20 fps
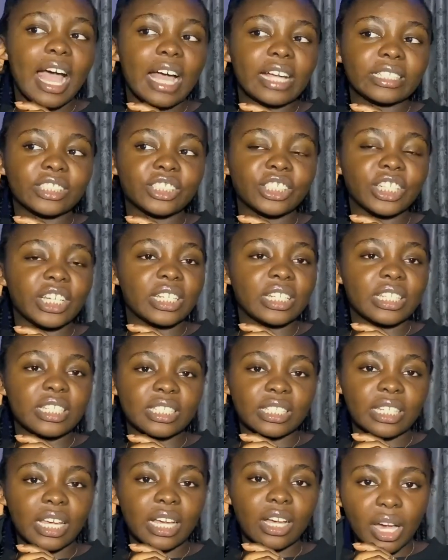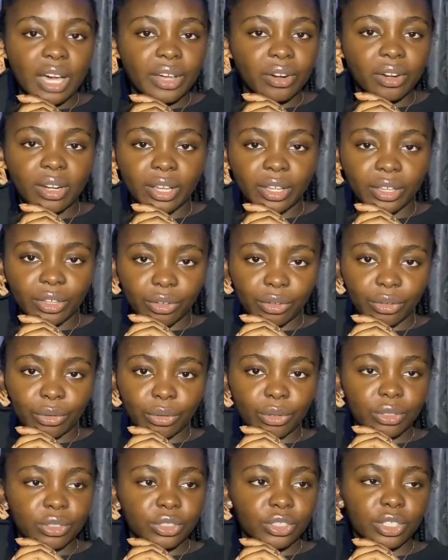And Jane is like, I don't like
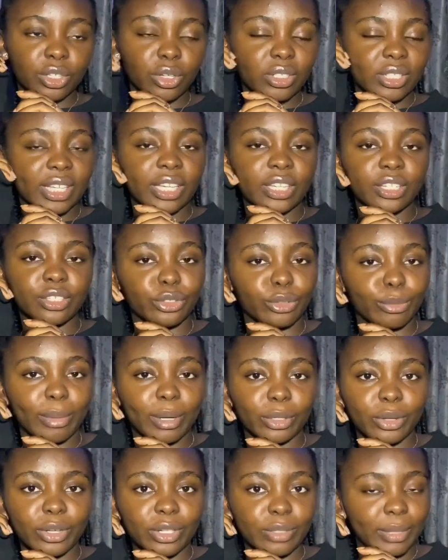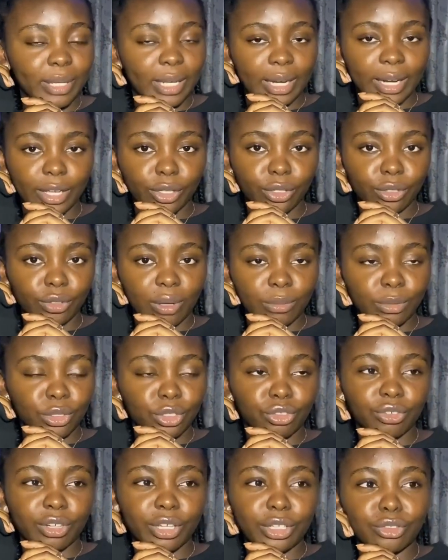you. Just because I kissed you back doesn't mean I like you. I'm
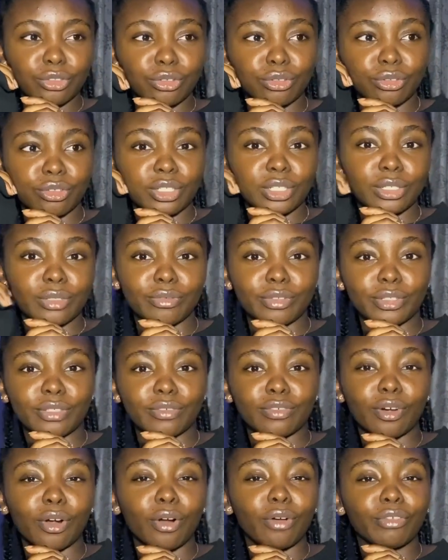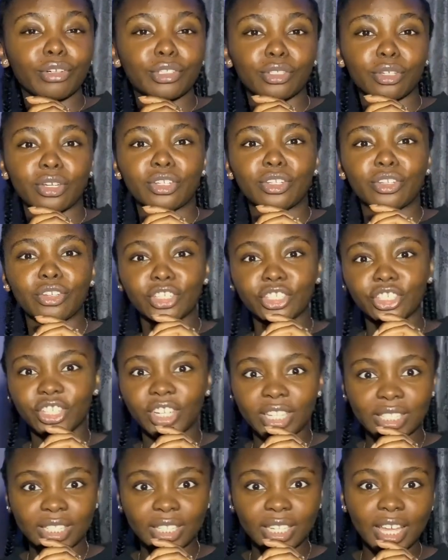just trying to do you the favor of returning your
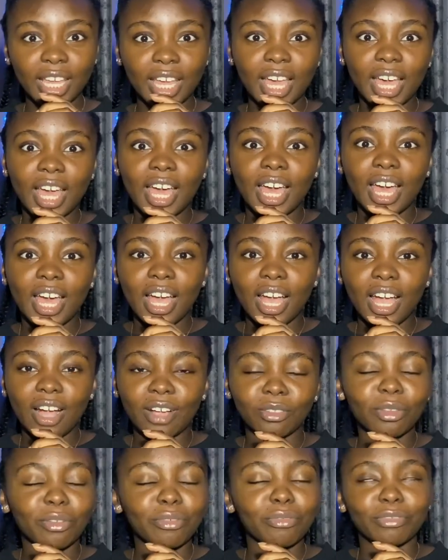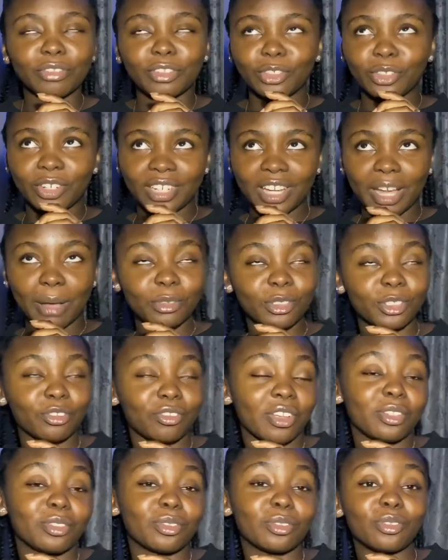shirt not returning. I'm just
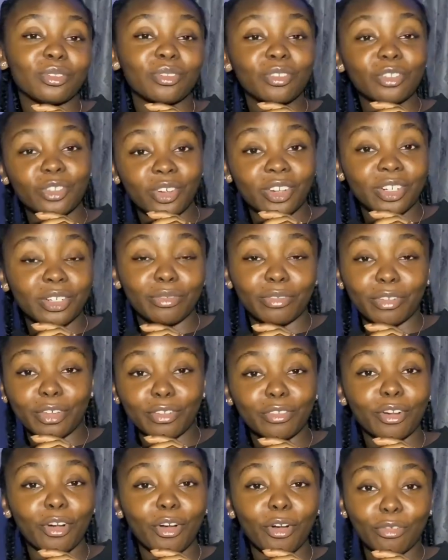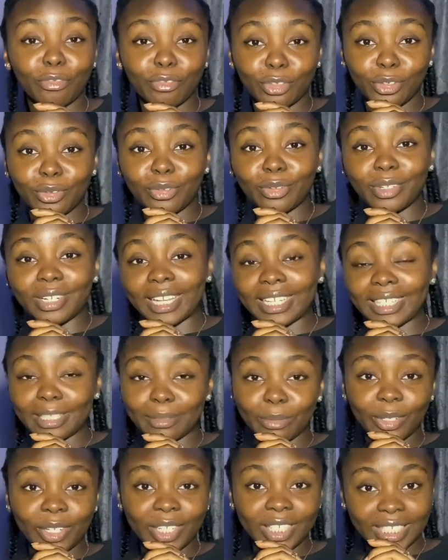trying to return the favor of you
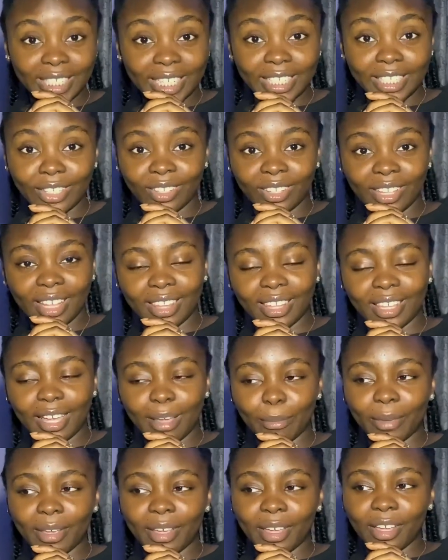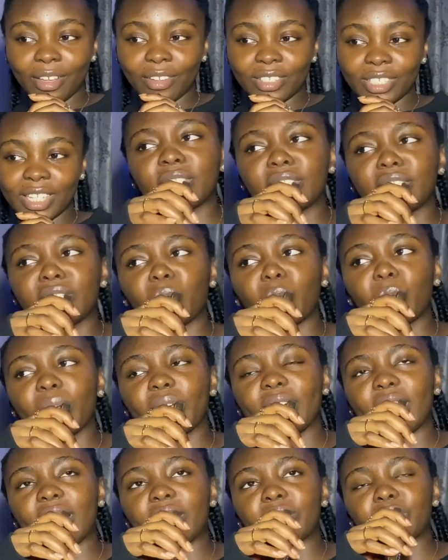lending me a shirt the other day at my house. In a
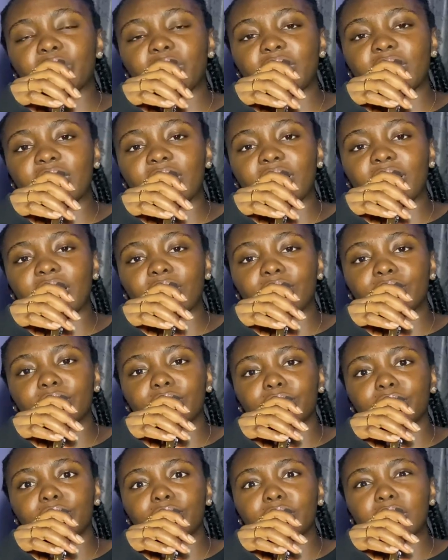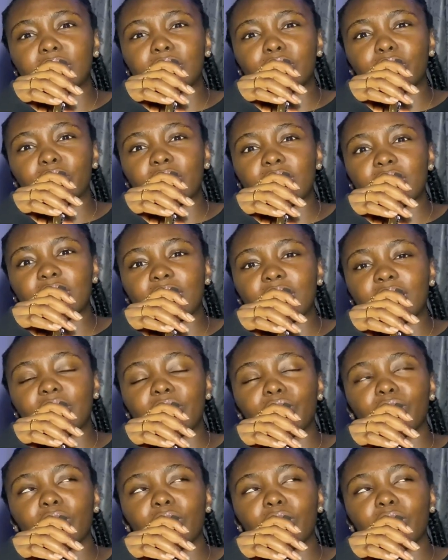way, I also think I haven't finished understanding.